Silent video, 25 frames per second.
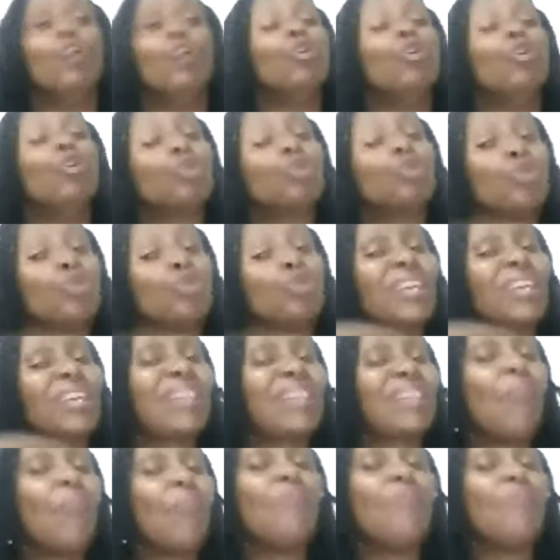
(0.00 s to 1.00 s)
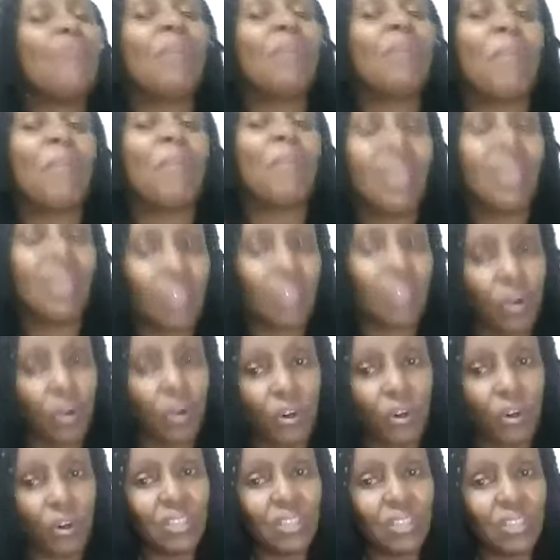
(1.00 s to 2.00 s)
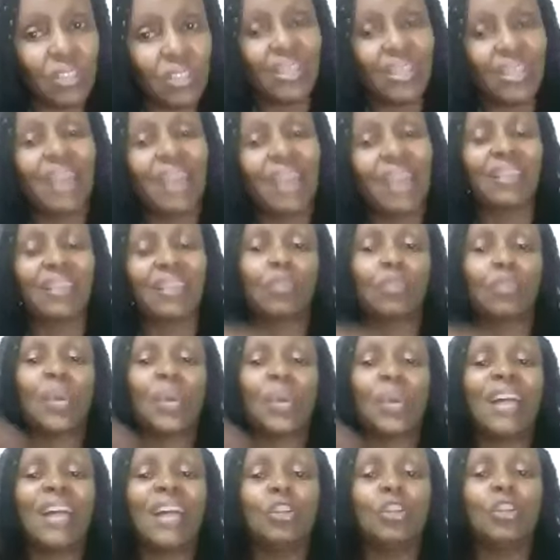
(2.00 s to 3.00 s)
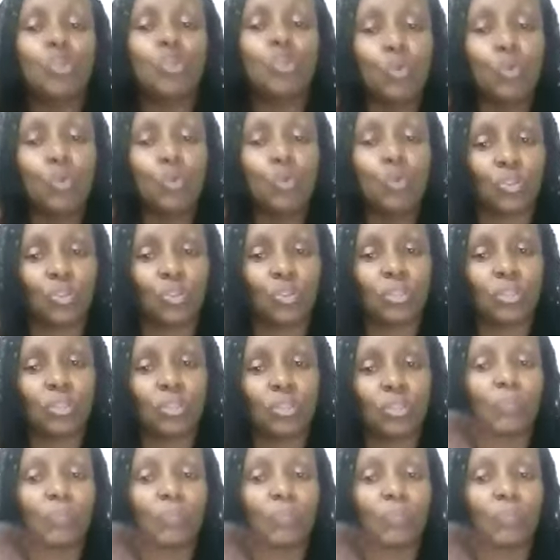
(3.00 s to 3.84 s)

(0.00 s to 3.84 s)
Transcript: So those are some of the methods that we can use